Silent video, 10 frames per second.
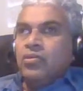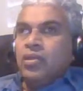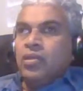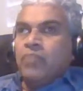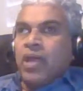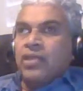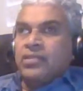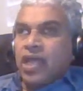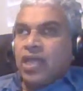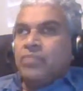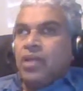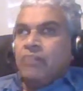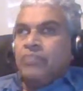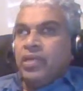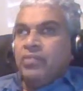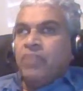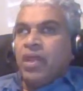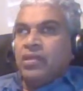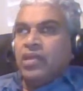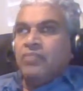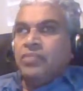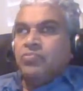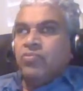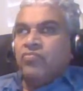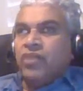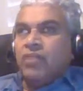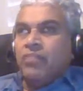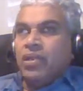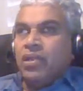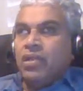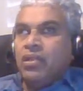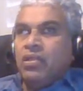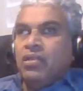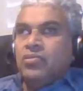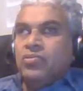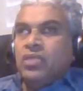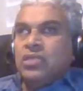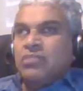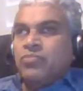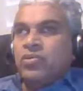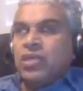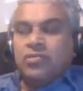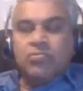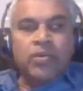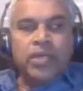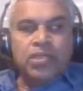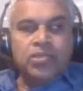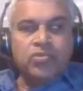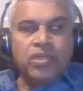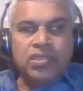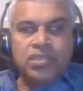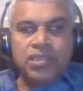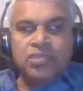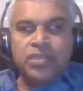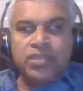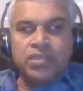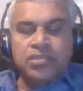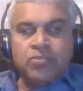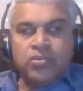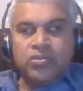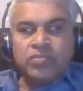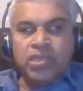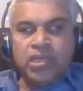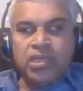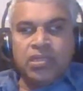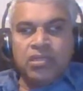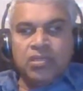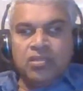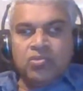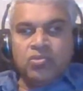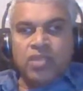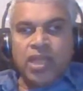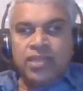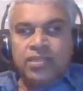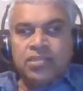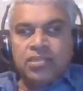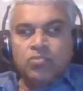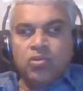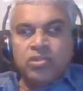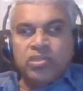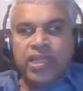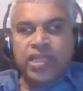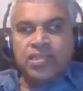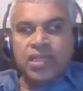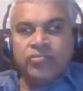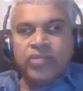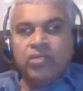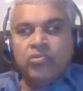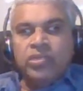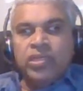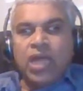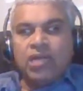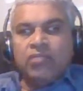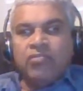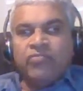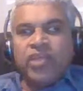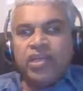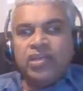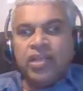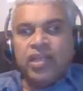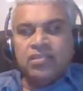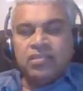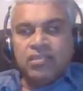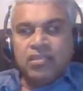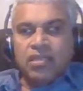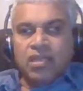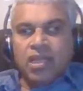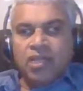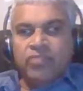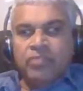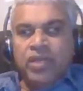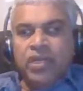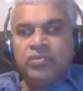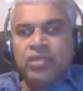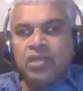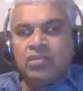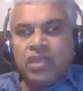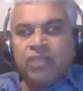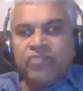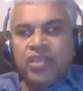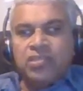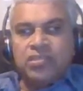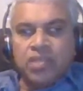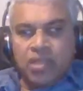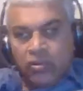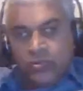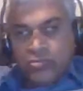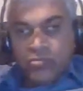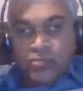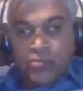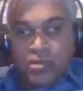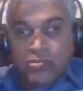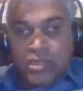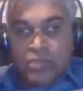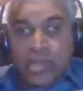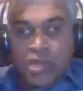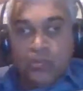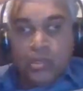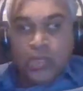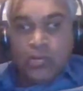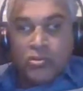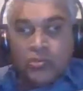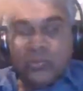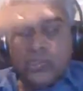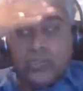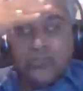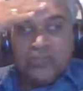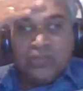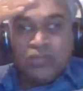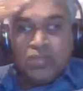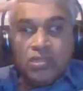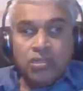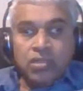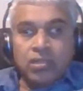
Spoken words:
Planck time. And I believe Planck time is more fundamental. So that's about 10 to minus 26 meters approximately. So that is the smallest length. And we know you have to have a finite length. And we believe there are three phases, along with my work with Emmanouil and also Christopher,